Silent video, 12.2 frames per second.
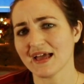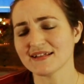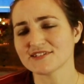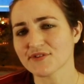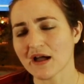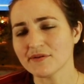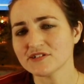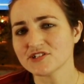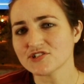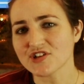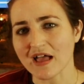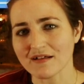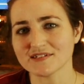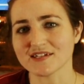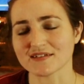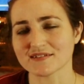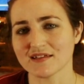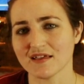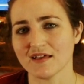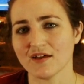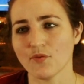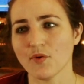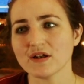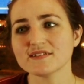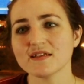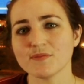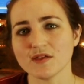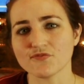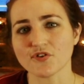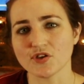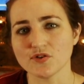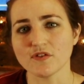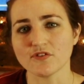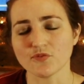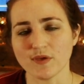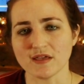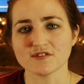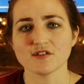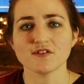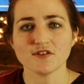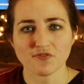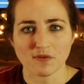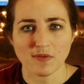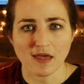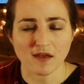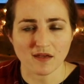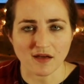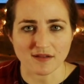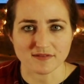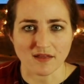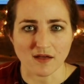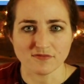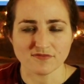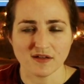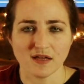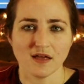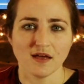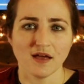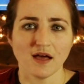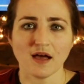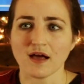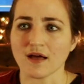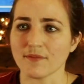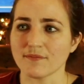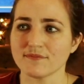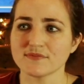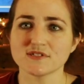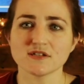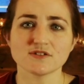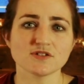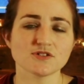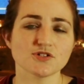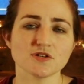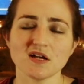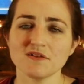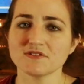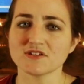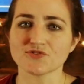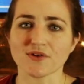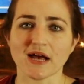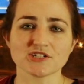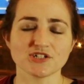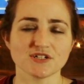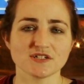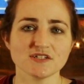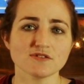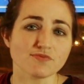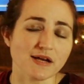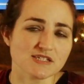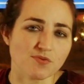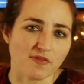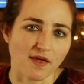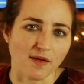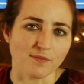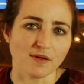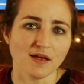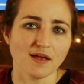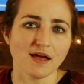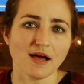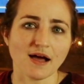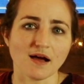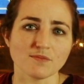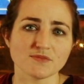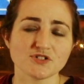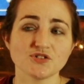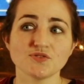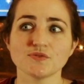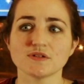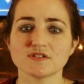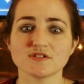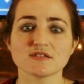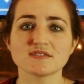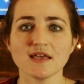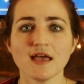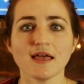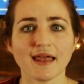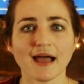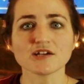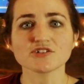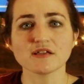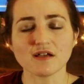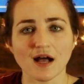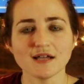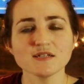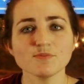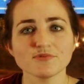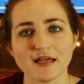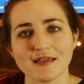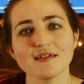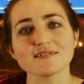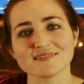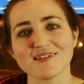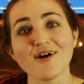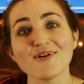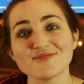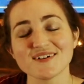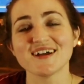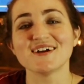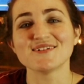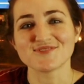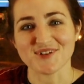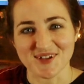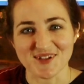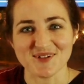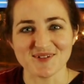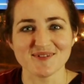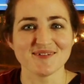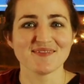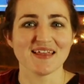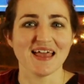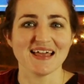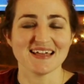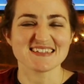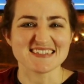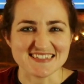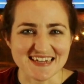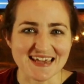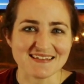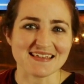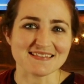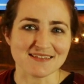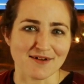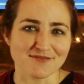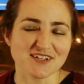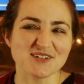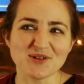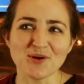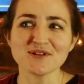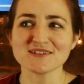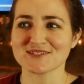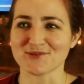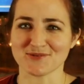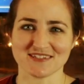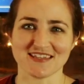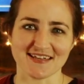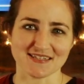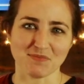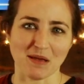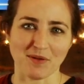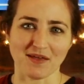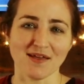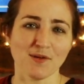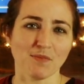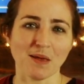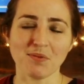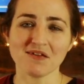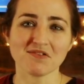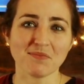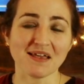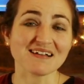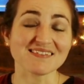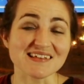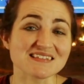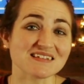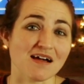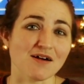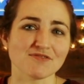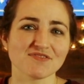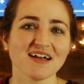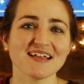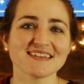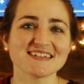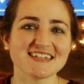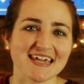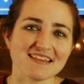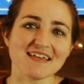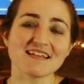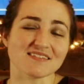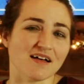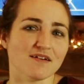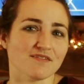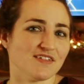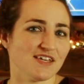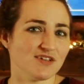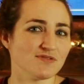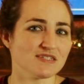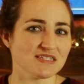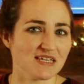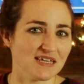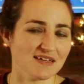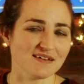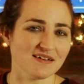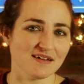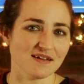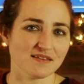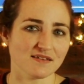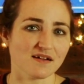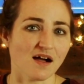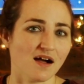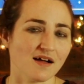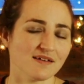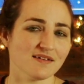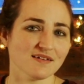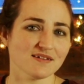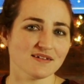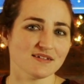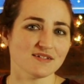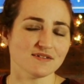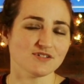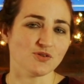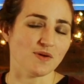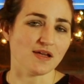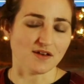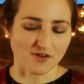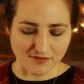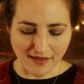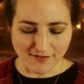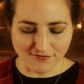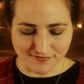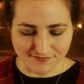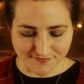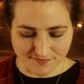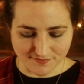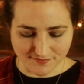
And so I would just challenge us, what does it mean for you this week to just remain in God's love? To turn off a distraction, to just rest with him, to sit and actually contemplate his love for you, his daily love, to notice those things maybe even make a list of the daily love that you see God doing in your life.